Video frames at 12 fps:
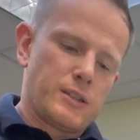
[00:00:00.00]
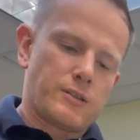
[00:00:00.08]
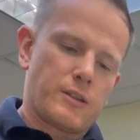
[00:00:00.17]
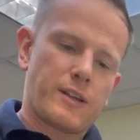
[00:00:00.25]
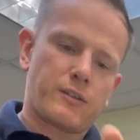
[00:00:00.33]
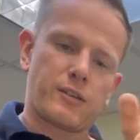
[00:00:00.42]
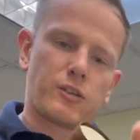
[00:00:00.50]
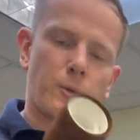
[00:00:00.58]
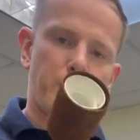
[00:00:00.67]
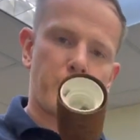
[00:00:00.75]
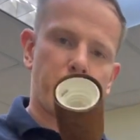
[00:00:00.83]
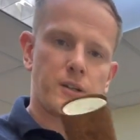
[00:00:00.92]
So that's the
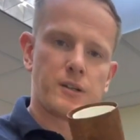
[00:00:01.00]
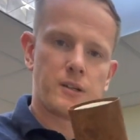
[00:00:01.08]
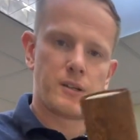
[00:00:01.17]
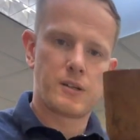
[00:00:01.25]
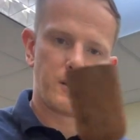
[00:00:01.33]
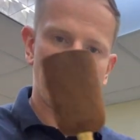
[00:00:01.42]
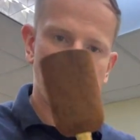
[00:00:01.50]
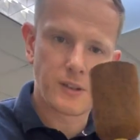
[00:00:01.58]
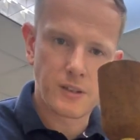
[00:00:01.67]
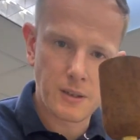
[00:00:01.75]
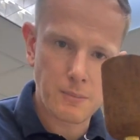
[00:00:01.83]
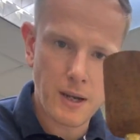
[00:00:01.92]
top of the
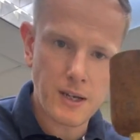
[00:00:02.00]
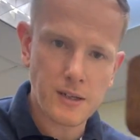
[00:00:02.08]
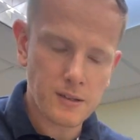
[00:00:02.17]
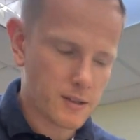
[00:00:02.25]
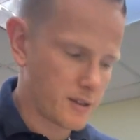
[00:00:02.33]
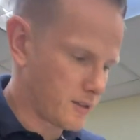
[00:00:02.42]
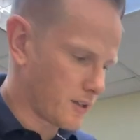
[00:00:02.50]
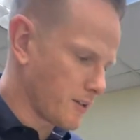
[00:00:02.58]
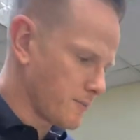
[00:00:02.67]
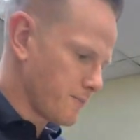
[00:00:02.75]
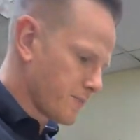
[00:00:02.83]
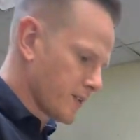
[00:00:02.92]
fitting made and done.